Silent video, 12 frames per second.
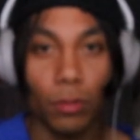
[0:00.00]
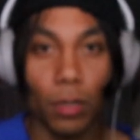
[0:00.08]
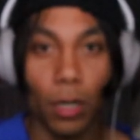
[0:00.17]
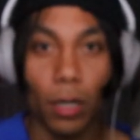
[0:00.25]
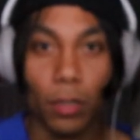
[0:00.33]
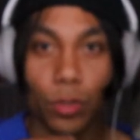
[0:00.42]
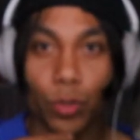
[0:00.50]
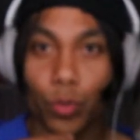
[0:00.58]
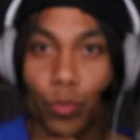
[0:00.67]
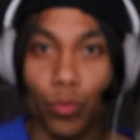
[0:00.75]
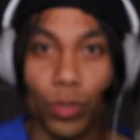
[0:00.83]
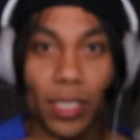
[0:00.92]

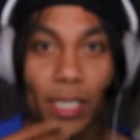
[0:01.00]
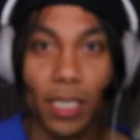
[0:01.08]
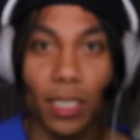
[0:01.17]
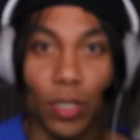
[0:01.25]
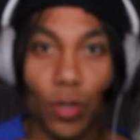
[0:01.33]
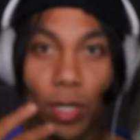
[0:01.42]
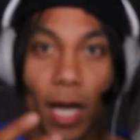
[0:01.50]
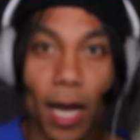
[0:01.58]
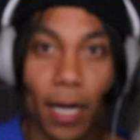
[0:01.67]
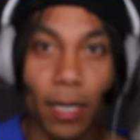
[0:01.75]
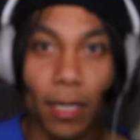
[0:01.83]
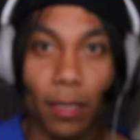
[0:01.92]
to 60 to
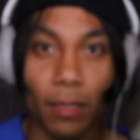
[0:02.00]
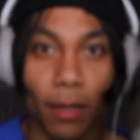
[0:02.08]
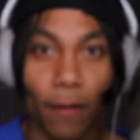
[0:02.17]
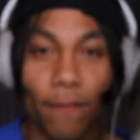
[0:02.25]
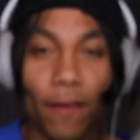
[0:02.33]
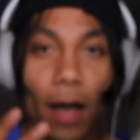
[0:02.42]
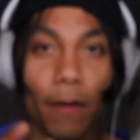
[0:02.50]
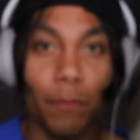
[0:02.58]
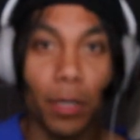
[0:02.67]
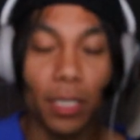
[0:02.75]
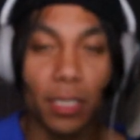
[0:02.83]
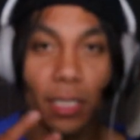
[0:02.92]
90, like 5
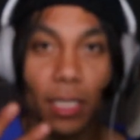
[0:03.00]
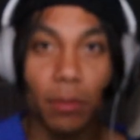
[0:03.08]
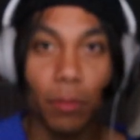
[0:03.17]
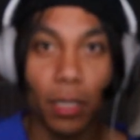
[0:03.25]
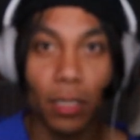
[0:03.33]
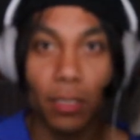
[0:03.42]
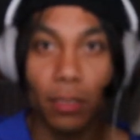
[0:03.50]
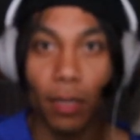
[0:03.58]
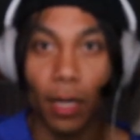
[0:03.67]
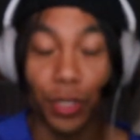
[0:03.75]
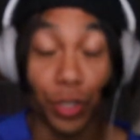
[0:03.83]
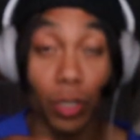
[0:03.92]
months, 6 months,
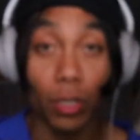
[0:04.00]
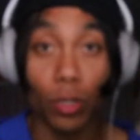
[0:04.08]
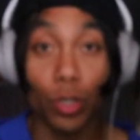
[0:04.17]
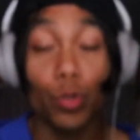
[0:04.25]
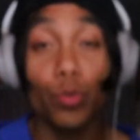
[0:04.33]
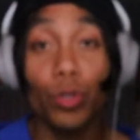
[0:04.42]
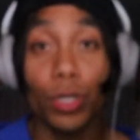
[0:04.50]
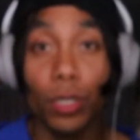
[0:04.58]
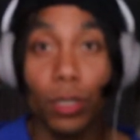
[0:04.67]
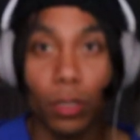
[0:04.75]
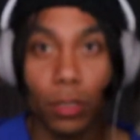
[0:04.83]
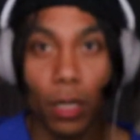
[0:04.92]
a year, 2
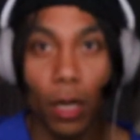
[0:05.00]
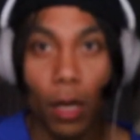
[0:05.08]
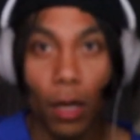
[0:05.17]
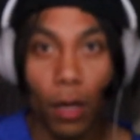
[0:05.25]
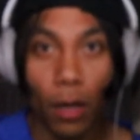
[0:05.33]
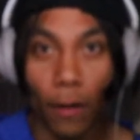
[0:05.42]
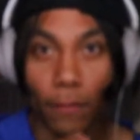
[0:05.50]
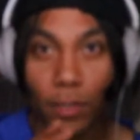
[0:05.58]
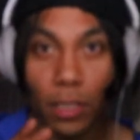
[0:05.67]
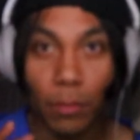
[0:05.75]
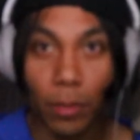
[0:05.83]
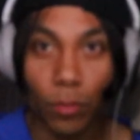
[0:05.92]
years of
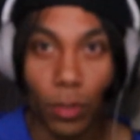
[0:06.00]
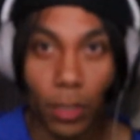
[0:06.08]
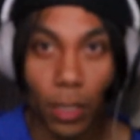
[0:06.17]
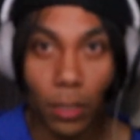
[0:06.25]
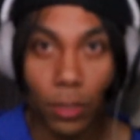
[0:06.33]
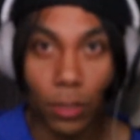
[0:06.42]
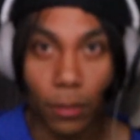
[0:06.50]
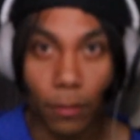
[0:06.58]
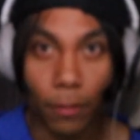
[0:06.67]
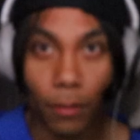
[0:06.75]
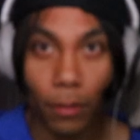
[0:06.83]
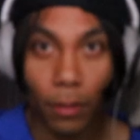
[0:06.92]
semen
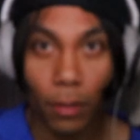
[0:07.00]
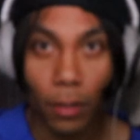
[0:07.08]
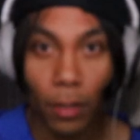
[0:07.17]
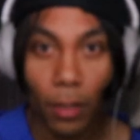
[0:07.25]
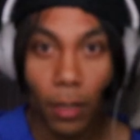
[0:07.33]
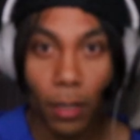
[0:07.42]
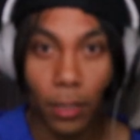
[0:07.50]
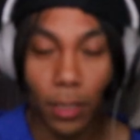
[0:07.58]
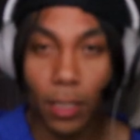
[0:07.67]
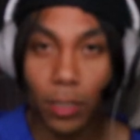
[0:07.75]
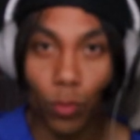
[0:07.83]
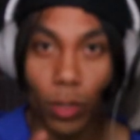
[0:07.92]
retention. Because
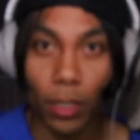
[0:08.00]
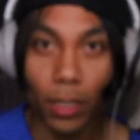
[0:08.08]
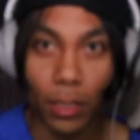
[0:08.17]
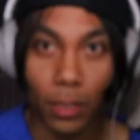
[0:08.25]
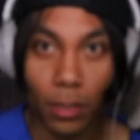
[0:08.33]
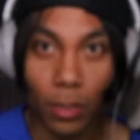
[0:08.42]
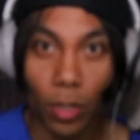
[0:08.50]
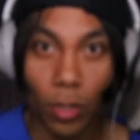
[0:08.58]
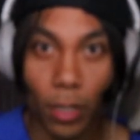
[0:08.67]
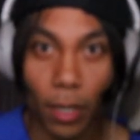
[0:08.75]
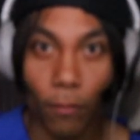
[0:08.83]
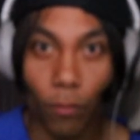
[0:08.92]
it is what it is, you
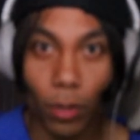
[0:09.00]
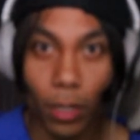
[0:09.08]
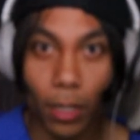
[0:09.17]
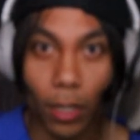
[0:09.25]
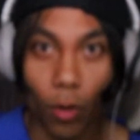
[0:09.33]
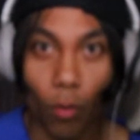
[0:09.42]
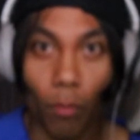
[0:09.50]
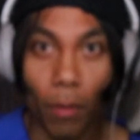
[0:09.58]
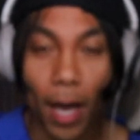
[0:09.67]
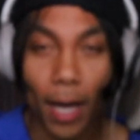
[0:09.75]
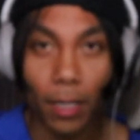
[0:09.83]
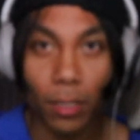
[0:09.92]
know, like if we're going to go
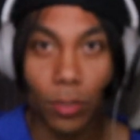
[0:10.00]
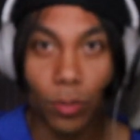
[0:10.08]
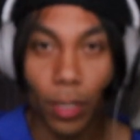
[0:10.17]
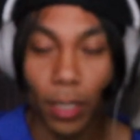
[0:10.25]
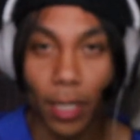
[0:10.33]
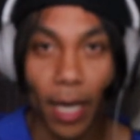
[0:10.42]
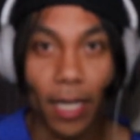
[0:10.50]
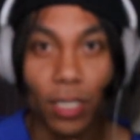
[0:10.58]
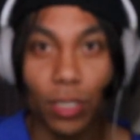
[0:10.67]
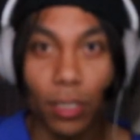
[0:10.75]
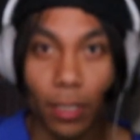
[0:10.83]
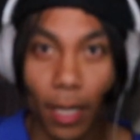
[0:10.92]
back into like the
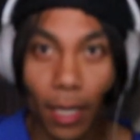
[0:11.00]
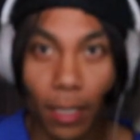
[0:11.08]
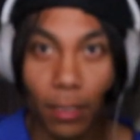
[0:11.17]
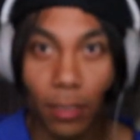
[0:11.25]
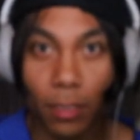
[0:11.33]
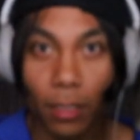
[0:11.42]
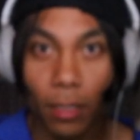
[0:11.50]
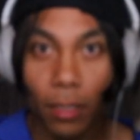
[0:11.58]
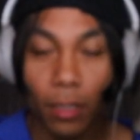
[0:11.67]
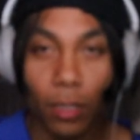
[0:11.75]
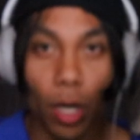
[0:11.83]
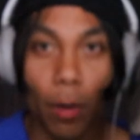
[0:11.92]
ancient days,
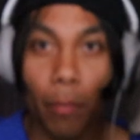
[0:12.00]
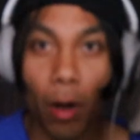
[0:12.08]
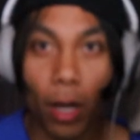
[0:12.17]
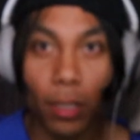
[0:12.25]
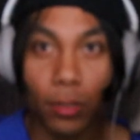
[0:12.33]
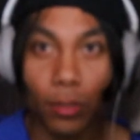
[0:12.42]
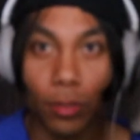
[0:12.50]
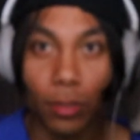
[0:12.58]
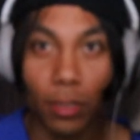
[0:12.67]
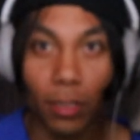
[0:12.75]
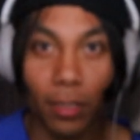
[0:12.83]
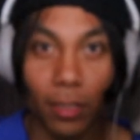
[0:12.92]
the
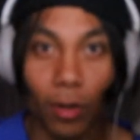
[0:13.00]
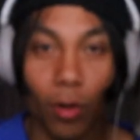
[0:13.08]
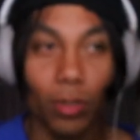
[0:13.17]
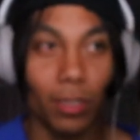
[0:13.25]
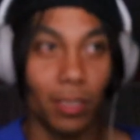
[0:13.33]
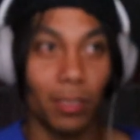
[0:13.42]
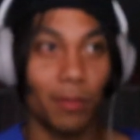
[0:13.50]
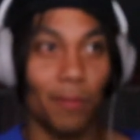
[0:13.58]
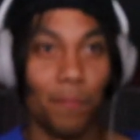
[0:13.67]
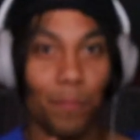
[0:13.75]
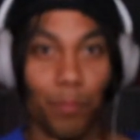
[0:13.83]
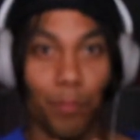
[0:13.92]
apostles and all these
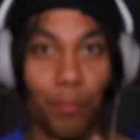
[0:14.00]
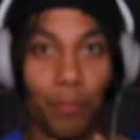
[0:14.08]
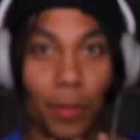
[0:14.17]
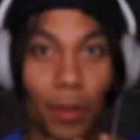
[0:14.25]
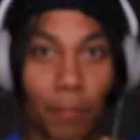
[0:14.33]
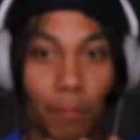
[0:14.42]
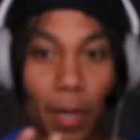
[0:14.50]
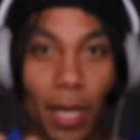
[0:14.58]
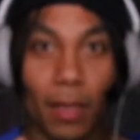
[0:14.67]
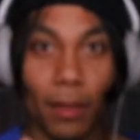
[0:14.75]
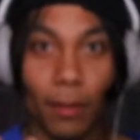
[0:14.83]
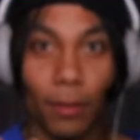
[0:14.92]

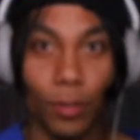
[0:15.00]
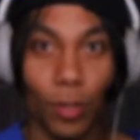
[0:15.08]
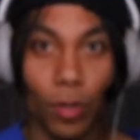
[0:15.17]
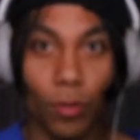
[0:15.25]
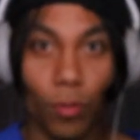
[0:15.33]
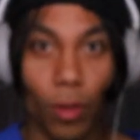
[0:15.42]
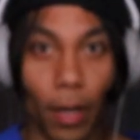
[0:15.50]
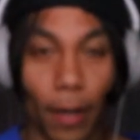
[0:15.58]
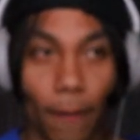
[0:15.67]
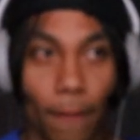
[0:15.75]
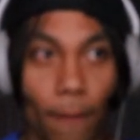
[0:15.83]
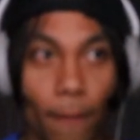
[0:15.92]
men, you know,
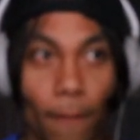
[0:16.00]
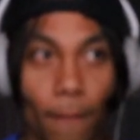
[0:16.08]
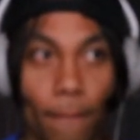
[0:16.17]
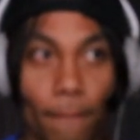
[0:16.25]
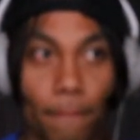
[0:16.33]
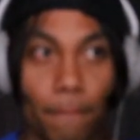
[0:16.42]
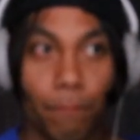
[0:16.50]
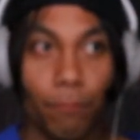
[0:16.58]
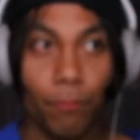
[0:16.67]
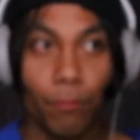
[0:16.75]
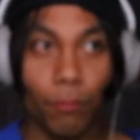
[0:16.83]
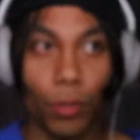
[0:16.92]
like
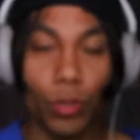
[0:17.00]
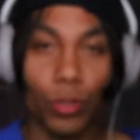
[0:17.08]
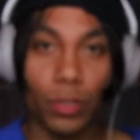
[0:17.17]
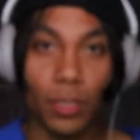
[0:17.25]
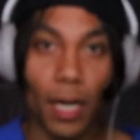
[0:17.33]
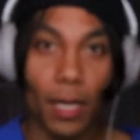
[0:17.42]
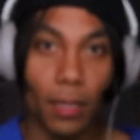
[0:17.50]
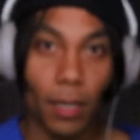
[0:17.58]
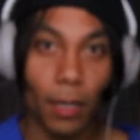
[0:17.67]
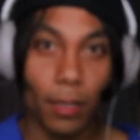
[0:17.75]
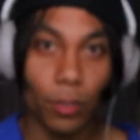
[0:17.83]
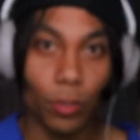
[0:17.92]
you understand
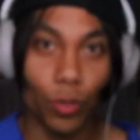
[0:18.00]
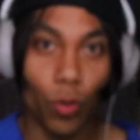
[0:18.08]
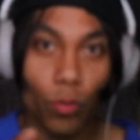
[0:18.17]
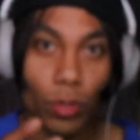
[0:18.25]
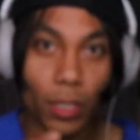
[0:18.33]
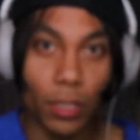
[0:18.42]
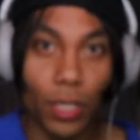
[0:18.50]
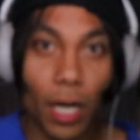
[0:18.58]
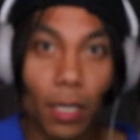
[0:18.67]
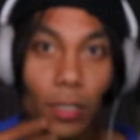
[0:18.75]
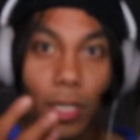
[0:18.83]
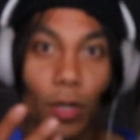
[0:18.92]
that you only
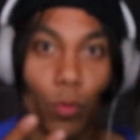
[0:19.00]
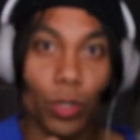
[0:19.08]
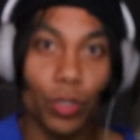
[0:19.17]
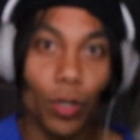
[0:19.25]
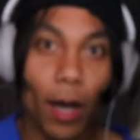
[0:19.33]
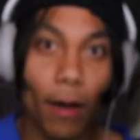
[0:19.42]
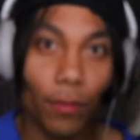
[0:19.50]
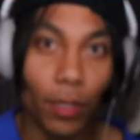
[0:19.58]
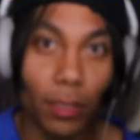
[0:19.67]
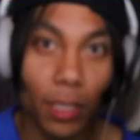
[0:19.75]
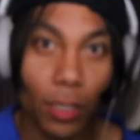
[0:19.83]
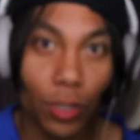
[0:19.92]
ejaculate when you have the
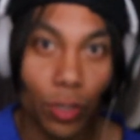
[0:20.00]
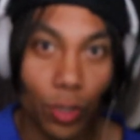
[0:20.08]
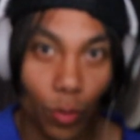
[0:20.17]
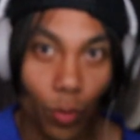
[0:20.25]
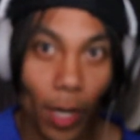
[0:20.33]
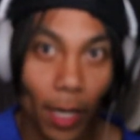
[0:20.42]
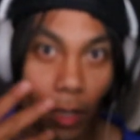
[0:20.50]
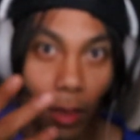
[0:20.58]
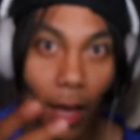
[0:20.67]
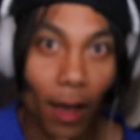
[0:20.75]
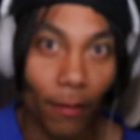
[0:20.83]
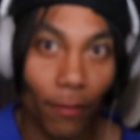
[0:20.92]
intention to create a
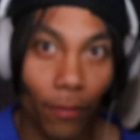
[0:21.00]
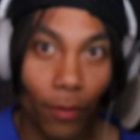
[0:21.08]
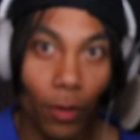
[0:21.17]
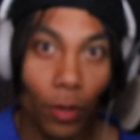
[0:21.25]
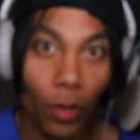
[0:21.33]
life.